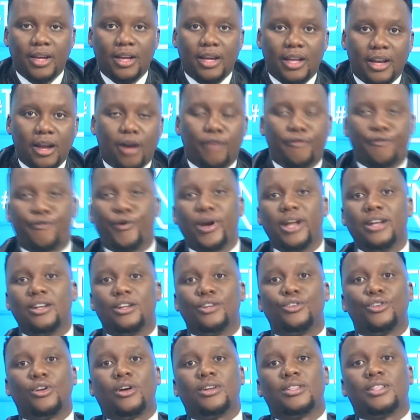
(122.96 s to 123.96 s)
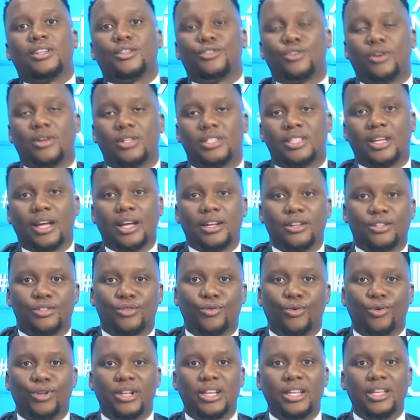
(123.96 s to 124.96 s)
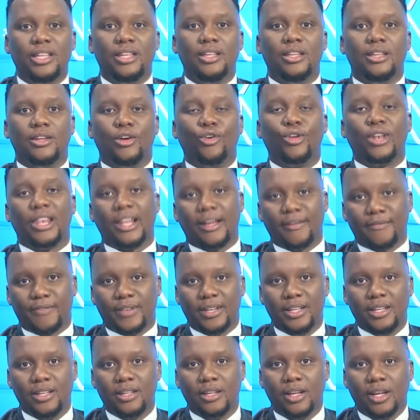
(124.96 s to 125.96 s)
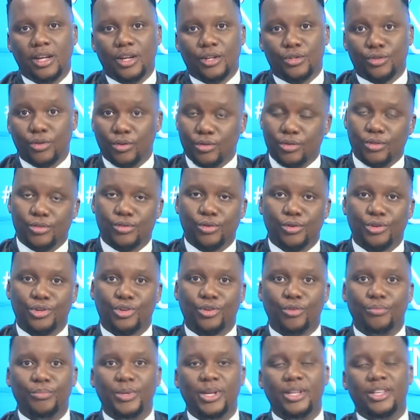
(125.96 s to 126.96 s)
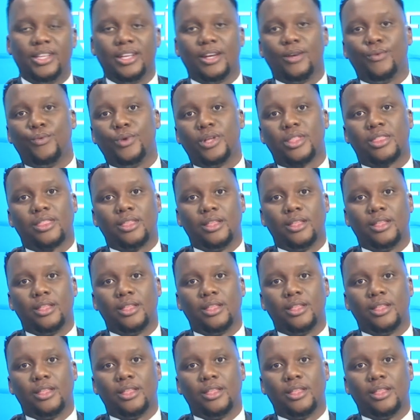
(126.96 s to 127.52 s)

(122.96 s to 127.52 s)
Now, friend and Dr. _Lee or Lovely took to social media with